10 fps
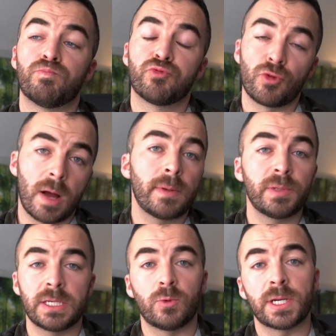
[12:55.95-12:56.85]

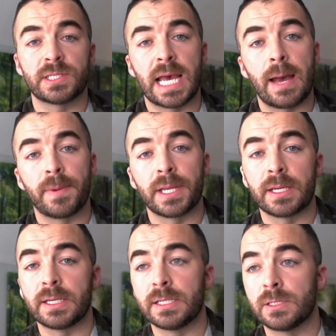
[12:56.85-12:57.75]
probably what is
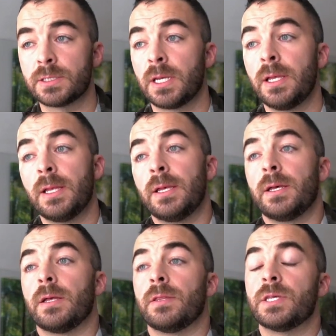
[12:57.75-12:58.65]
happening is
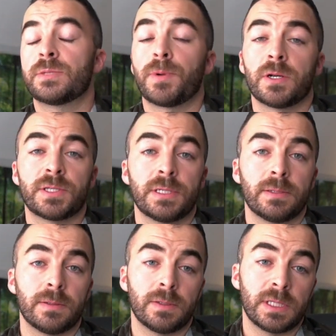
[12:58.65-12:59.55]
this
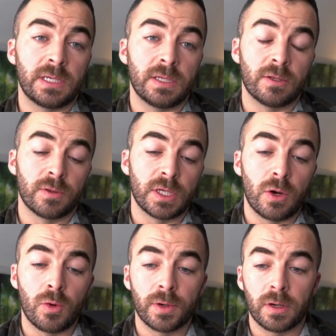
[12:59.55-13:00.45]
person, either the
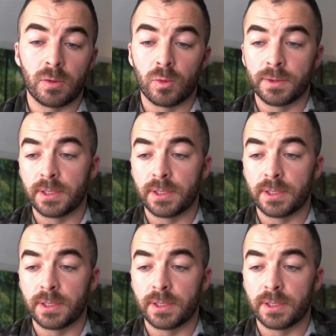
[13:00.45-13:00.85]
owner or the